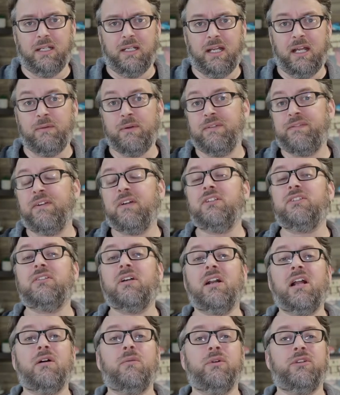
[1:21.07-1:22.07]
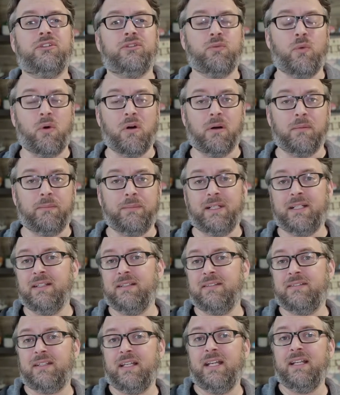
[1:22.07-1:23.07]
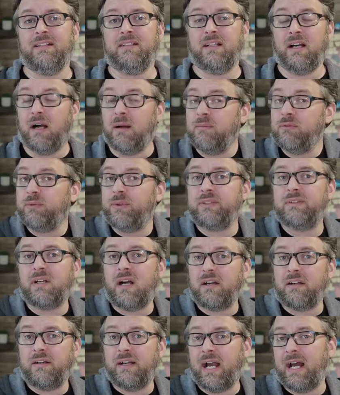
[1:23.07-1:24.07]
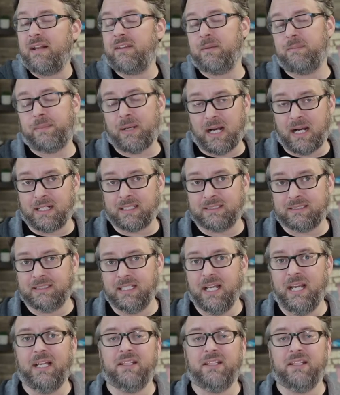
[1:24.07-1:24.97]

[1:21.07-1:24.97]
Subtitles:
And we first start out with Swarm because it comes with Docker out of the box,